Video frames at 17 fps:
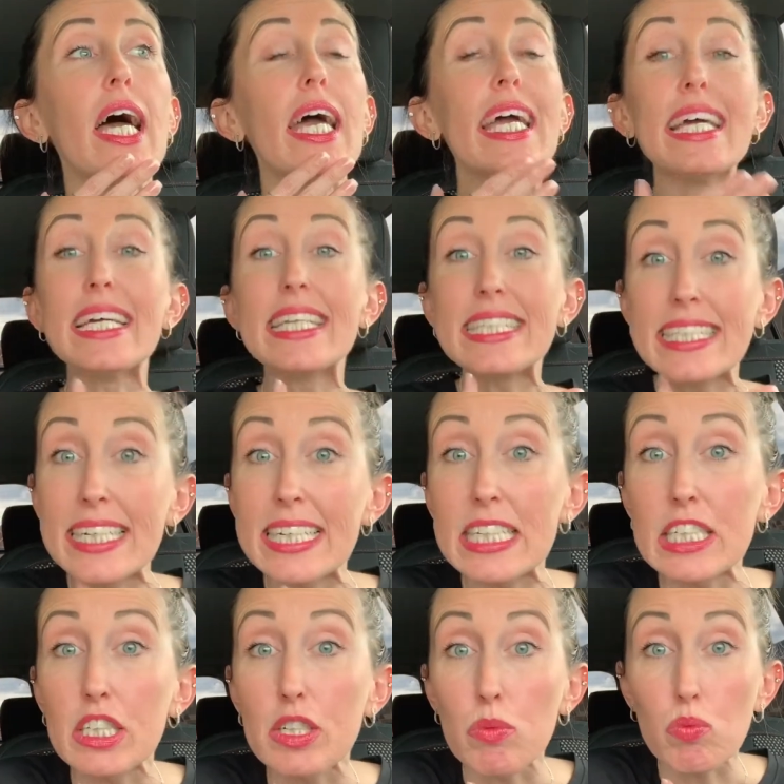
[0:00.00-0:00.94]
It
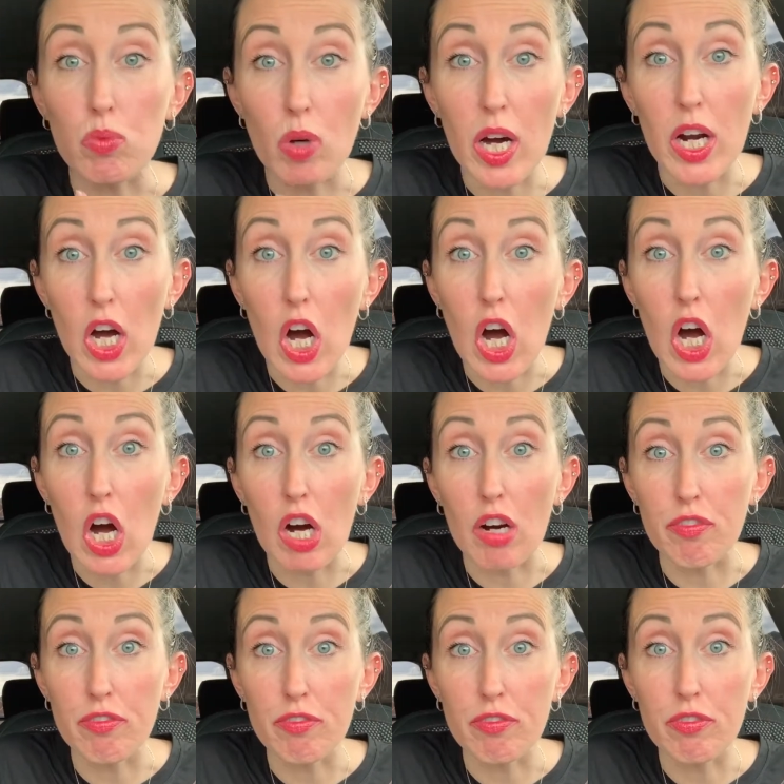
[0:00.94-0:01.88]
didn't run
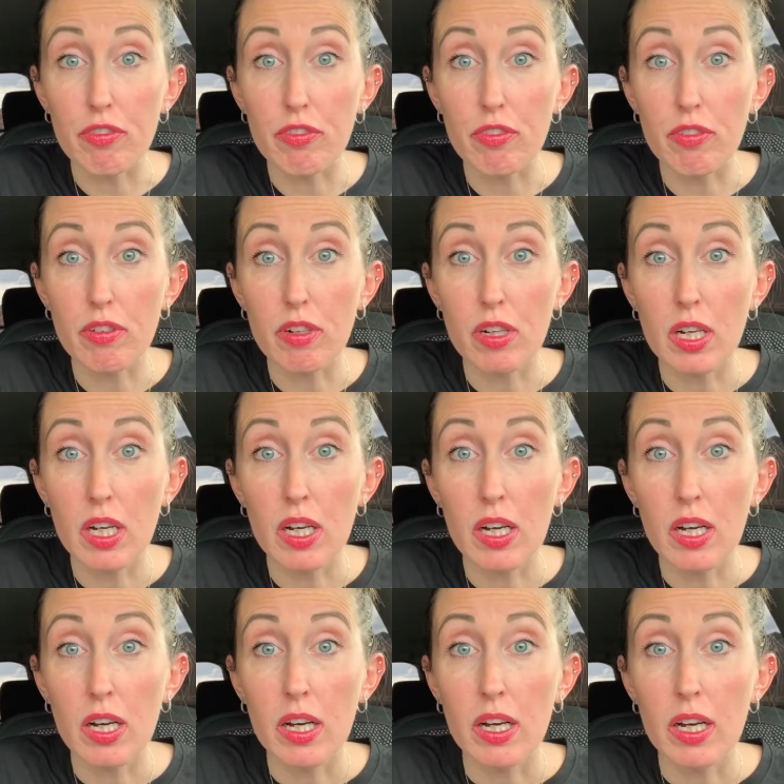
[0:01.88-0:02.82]
off.
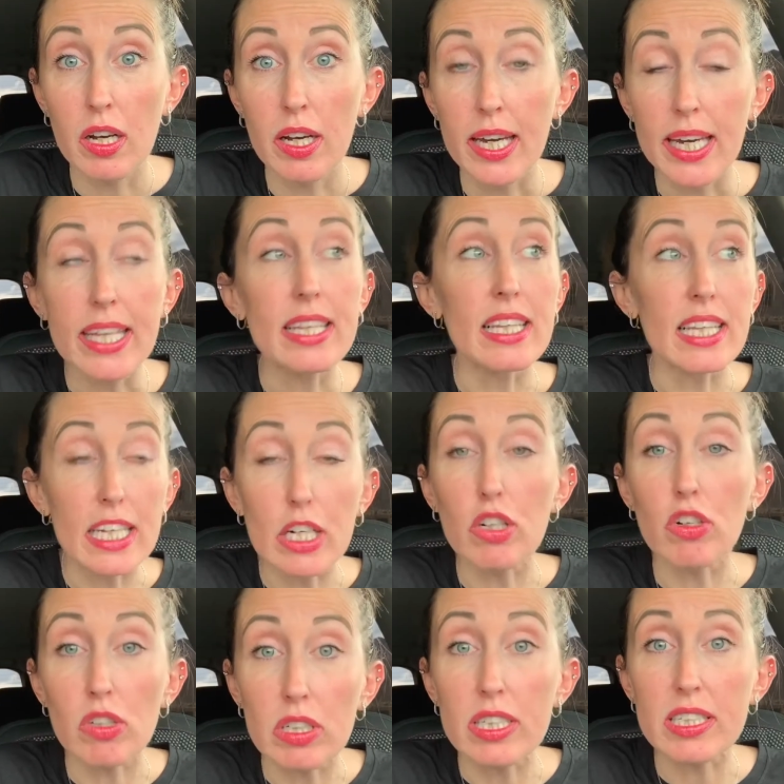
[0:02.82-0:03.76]
It
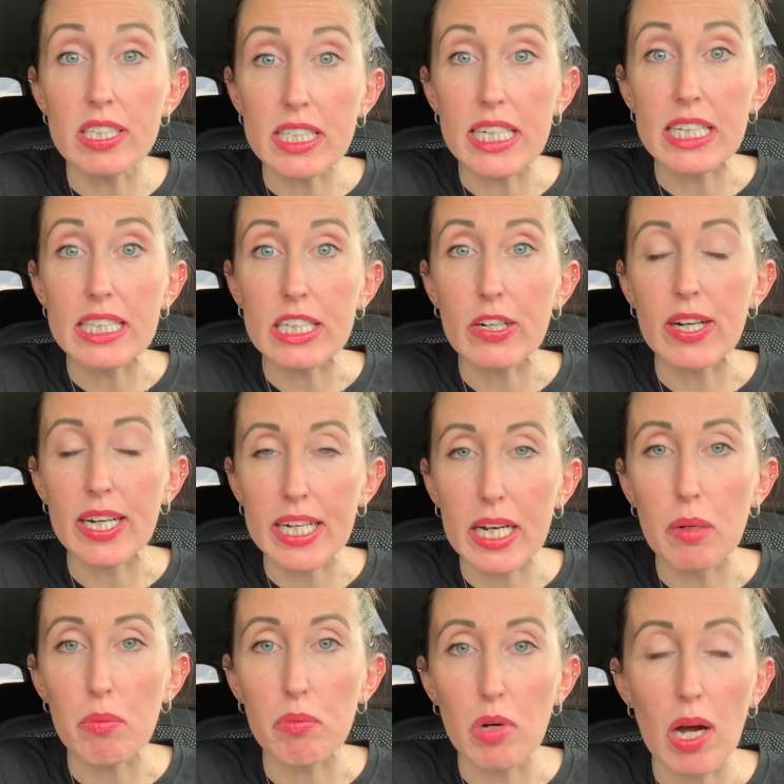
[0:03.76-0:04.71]
literally stayed there. It
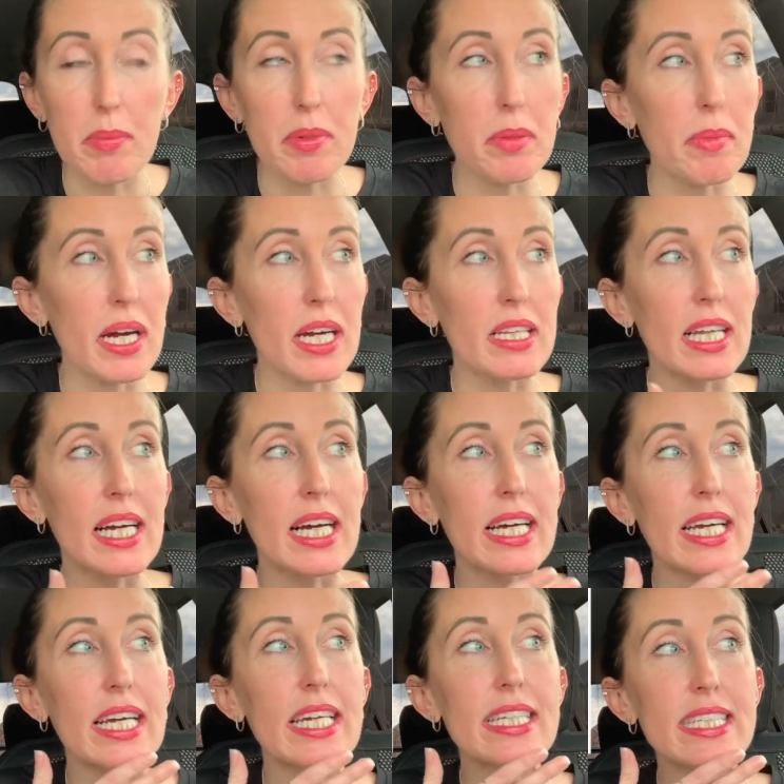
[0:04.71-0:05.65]
kept rubbing my leg.
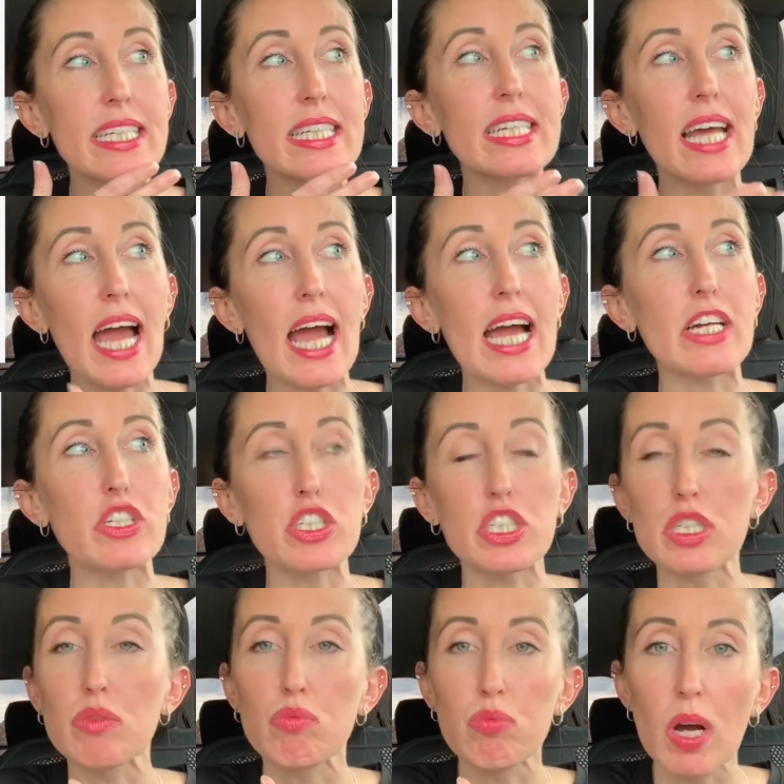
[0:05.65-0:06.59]
It didn't
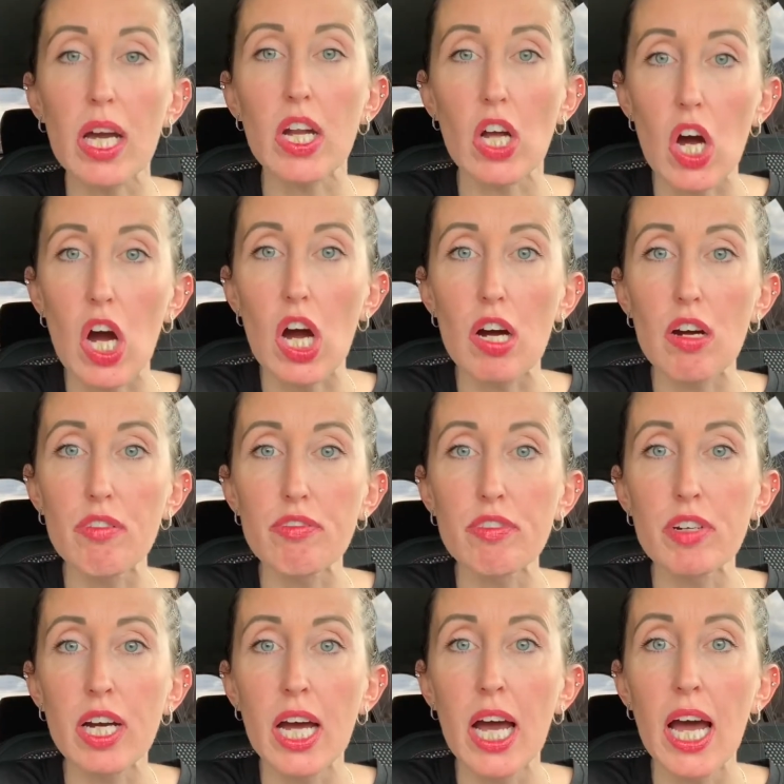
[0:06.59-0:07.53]
actually run off
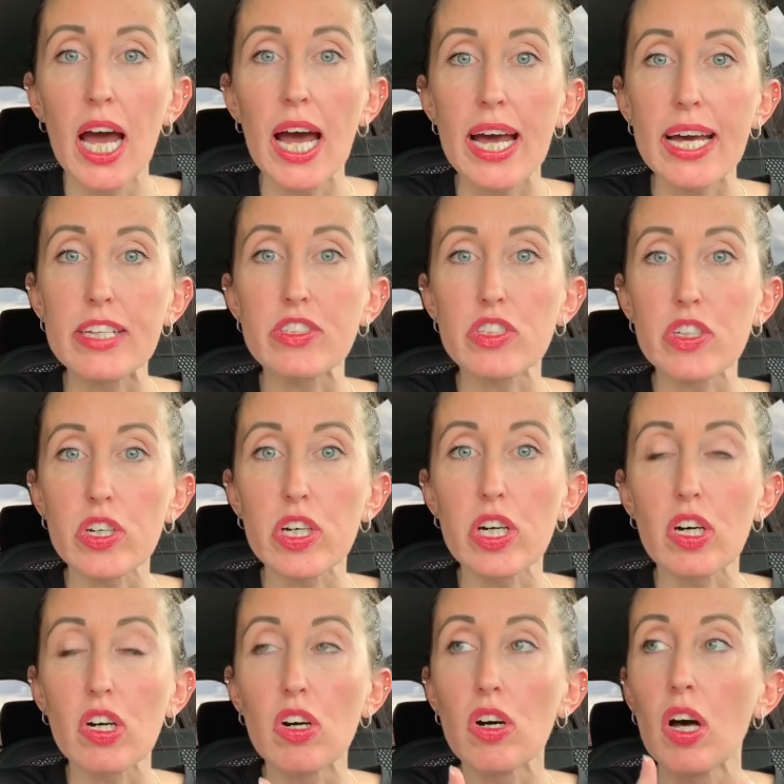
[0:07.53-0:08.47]

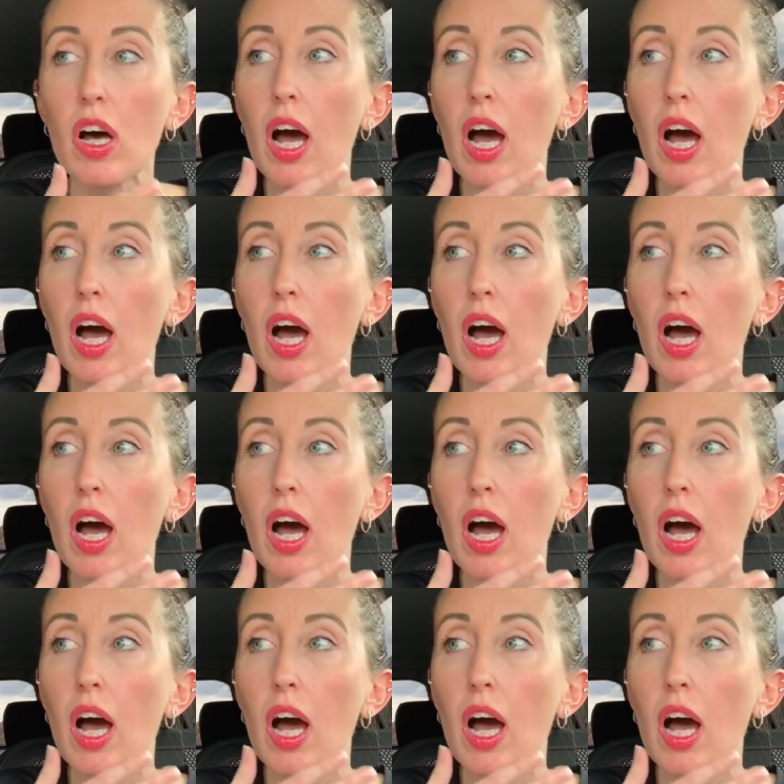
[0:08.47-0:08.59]
until